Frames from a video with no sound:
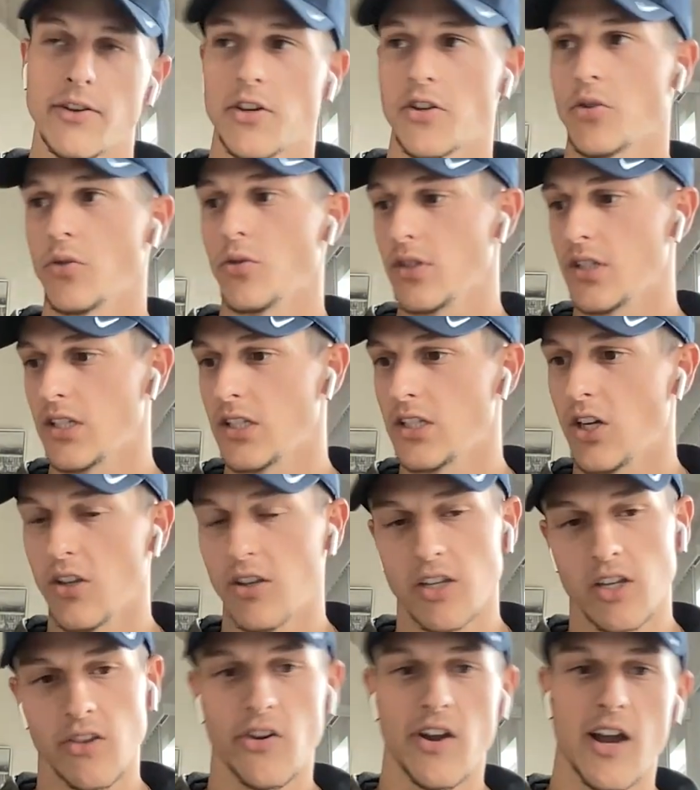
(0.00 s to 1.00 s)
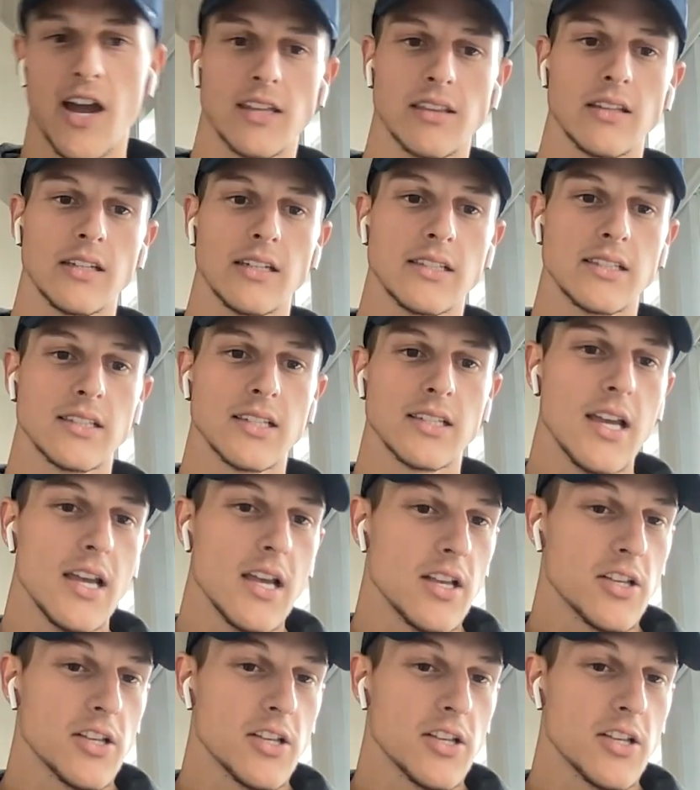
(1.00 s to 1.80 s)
officials and all the other athletes.